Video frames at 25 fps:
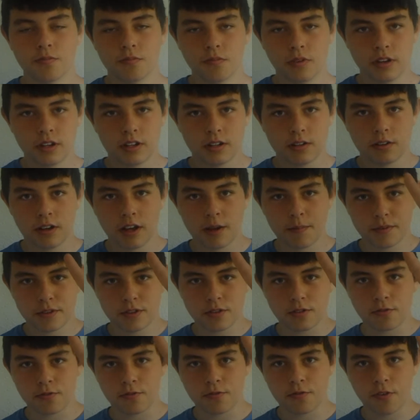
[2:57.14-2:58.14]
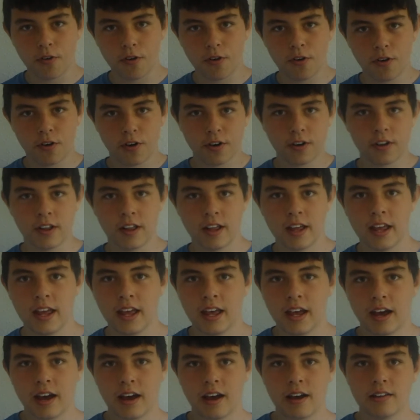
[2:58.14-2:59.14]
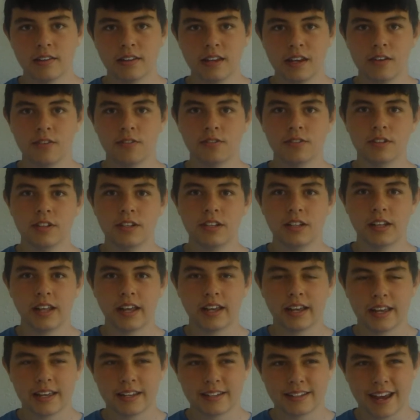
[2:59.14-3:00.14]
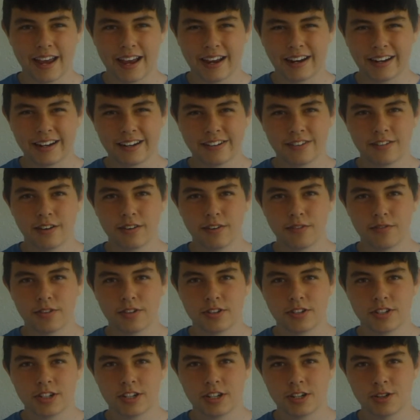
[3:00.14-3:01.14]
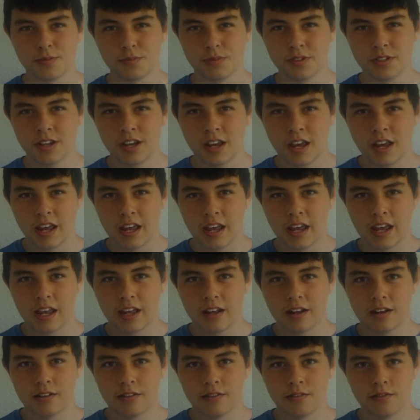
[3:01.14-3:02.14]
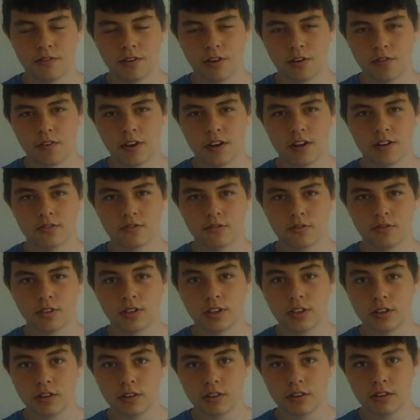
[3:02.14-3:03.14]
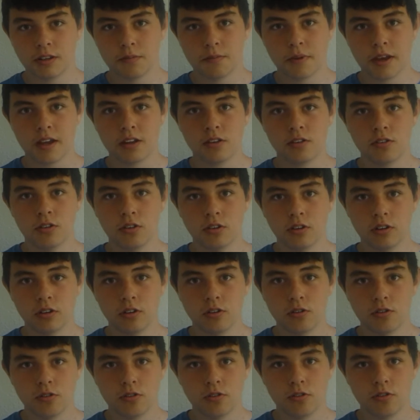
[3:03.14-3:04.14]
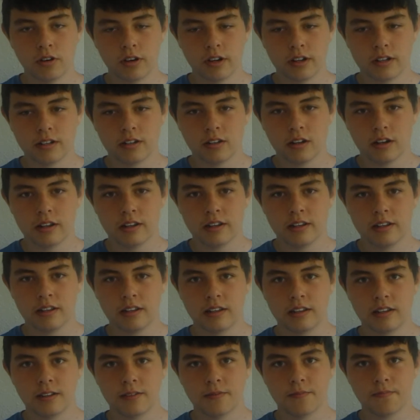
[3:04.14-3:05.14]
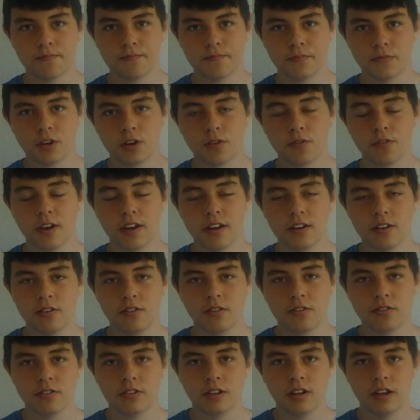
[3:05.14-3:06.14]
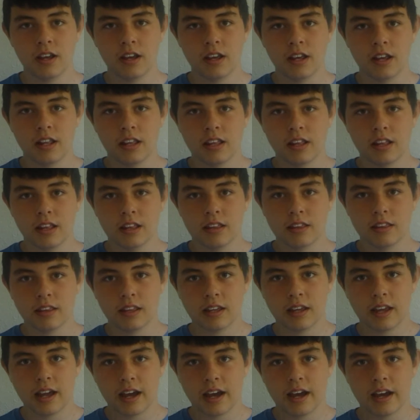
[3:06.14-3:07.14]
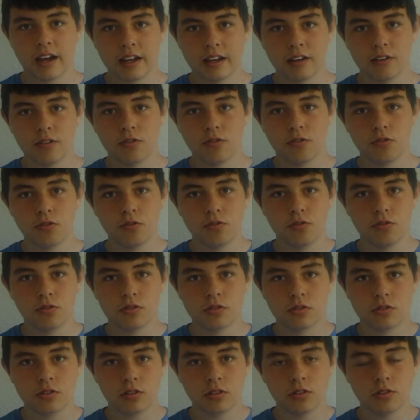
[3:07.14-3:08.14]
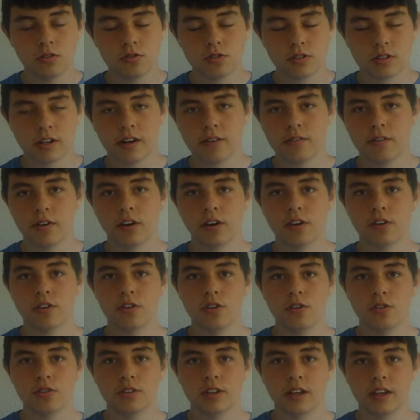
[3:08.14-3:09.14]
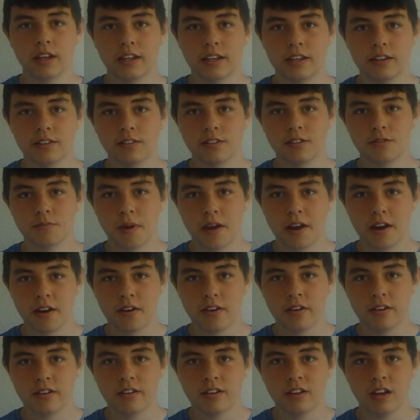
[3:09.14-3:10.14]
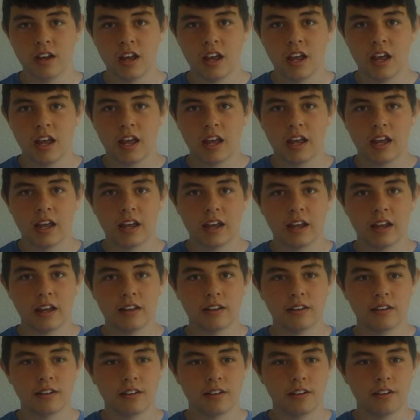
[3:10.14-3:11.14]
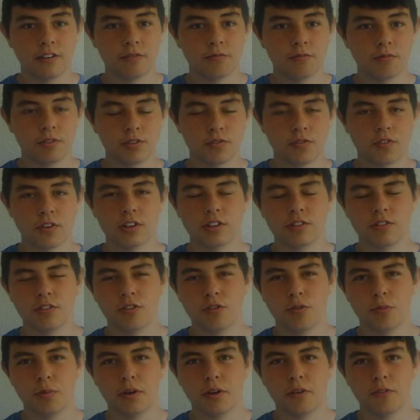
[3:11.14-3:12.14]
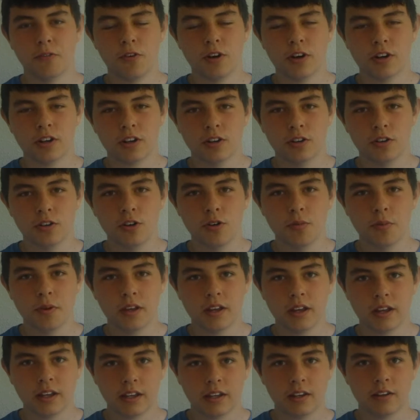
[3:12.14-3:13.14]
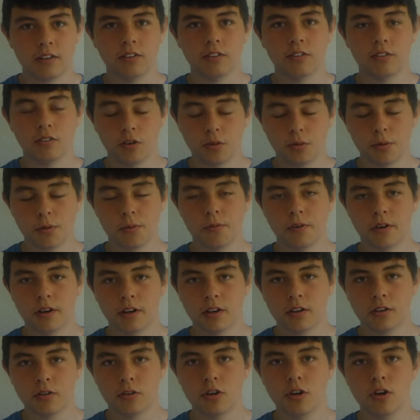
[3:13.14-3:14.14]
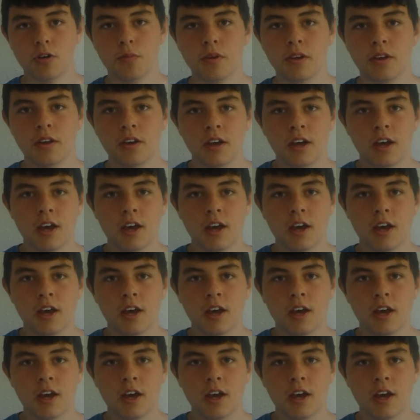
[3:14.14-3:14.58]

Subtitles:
In episode 4, they only attacked each other with ships, and Darth Vader's only the man who Darth Vader's the guy who Luke Skywalker knows that kills his parents and was friends with Obi-Wan Kenobi and killed Obi-Wan Kenobi.